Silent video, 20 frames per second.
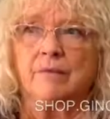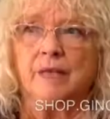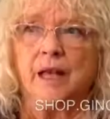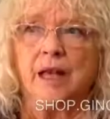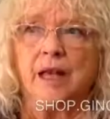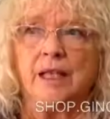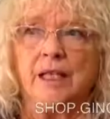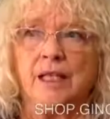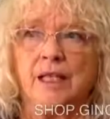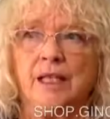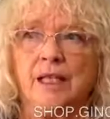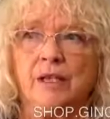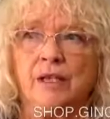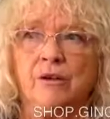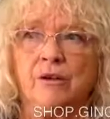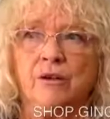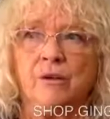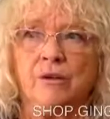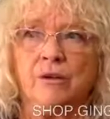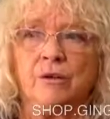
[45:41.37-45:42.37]
and
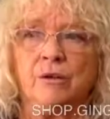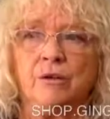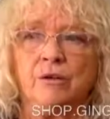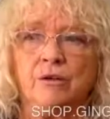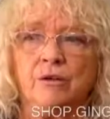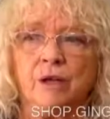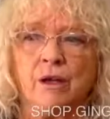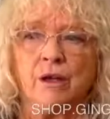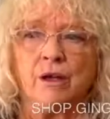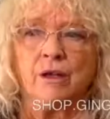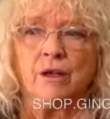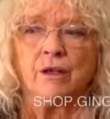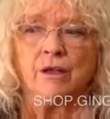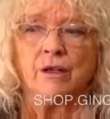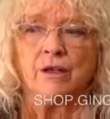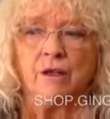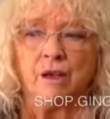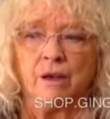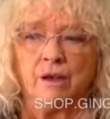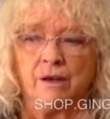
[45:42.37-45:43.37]
they're all
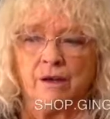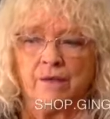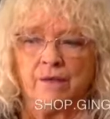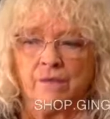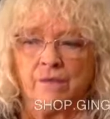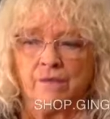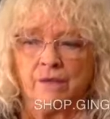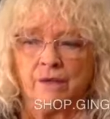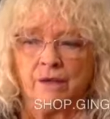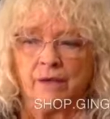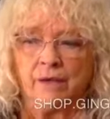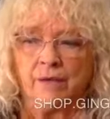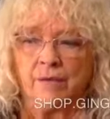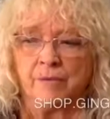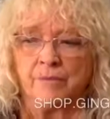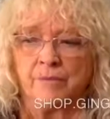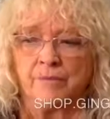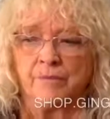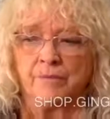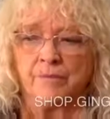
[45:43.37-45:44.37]
live
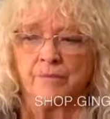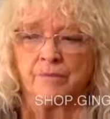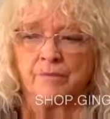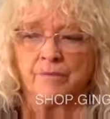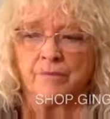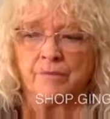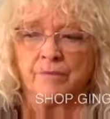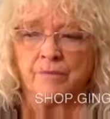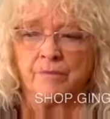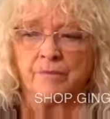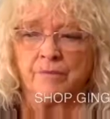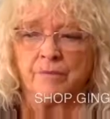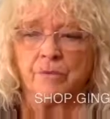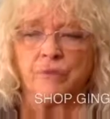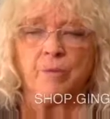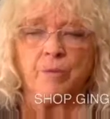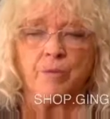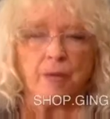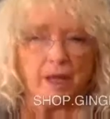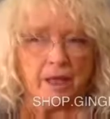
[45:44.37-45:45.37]
um,
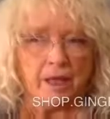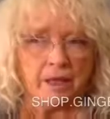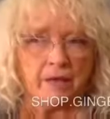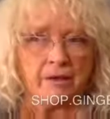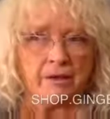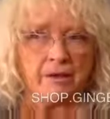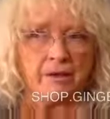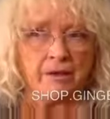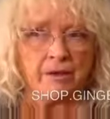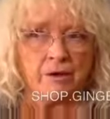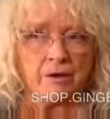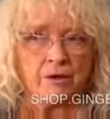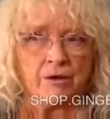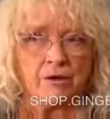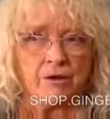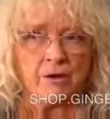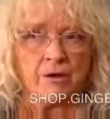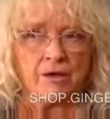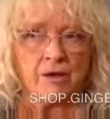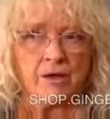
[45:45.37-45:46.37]
replays
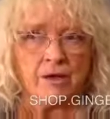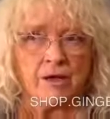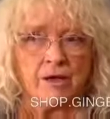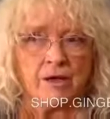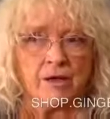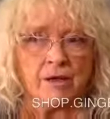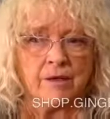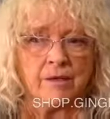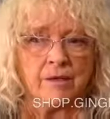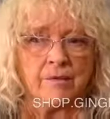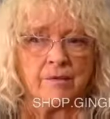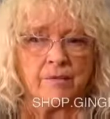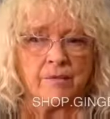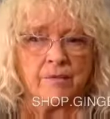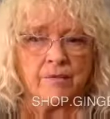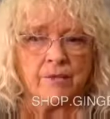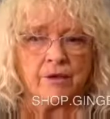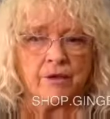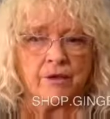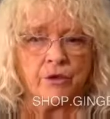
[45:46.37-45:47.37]
on um,
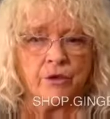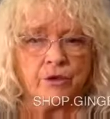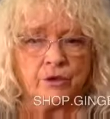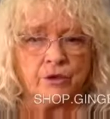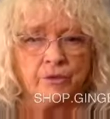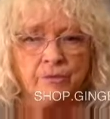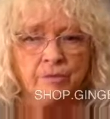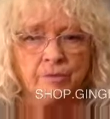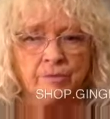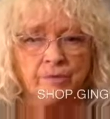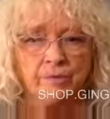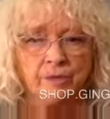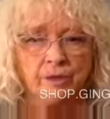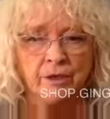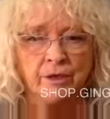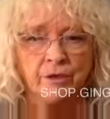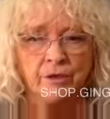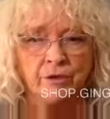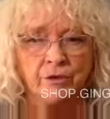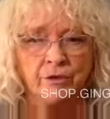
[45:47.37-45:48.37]
YouTube, my
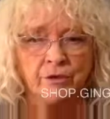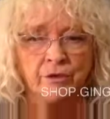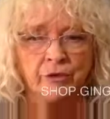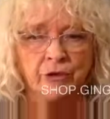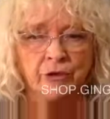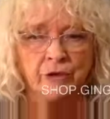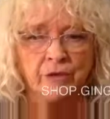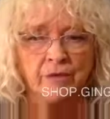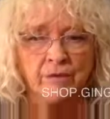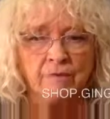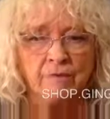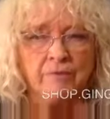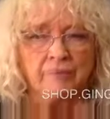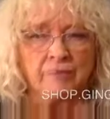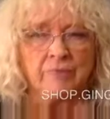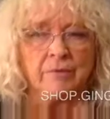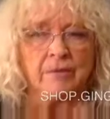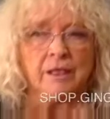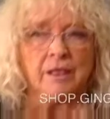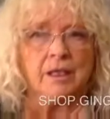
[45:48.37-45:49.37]
YouTube channel.
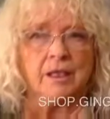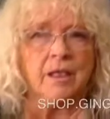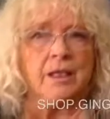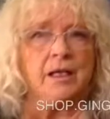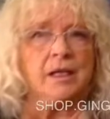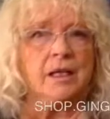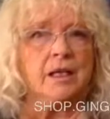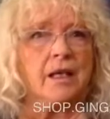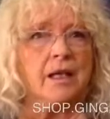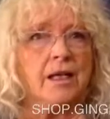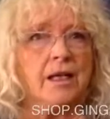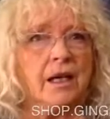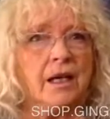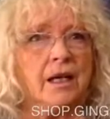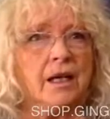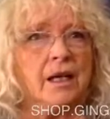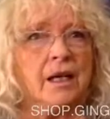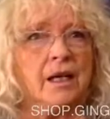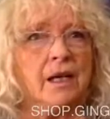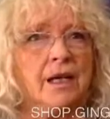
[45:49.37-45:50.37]

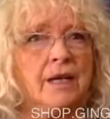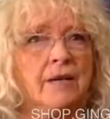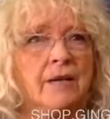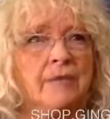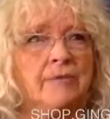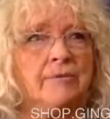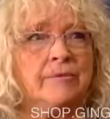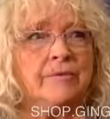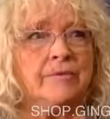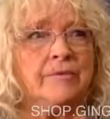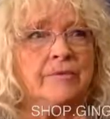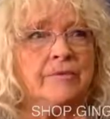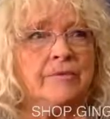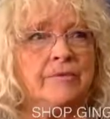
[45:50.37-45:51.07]
Um,